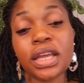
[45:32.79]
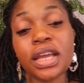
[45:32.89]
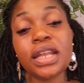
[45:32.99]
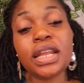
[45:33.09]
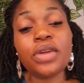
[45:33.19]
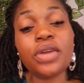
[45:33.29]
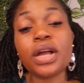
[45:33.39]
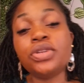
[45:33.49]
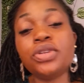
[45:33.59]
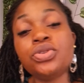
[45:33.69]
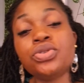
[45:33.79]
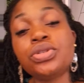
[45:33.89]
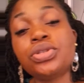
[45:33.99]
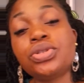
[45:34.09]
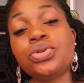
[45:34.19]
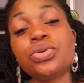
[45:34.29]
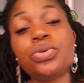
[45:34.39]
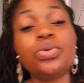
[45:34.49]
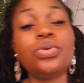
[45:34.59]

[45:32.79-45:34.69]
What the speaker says: that you can use to